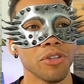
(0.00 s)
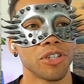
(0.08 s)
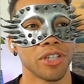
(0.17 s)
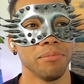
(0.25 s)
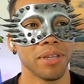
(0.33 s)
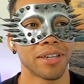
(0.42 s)
we
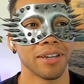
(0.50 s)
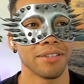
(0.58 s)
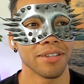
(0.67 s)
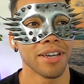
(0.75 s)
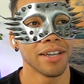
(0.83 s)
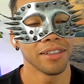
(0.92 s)
should
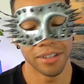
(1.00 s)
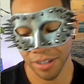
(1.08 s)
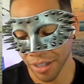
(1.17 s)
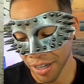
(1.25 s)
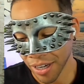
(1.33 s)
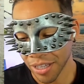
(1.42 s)
because
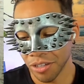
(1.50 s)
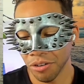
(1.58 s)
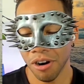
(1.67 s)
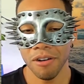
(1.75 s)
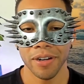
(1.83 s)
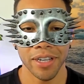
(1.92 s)
look, you're
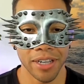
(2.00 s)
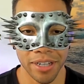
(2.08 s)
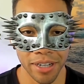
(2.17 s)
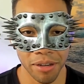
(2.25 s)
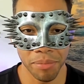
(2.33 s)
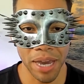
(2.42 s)
already
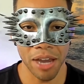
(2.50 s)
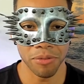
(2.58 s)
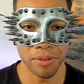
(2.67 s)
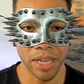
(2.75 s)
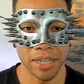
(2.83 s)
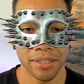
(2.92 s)
getting a bad
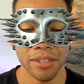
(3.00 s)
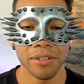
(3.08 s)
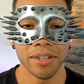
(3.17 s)
like single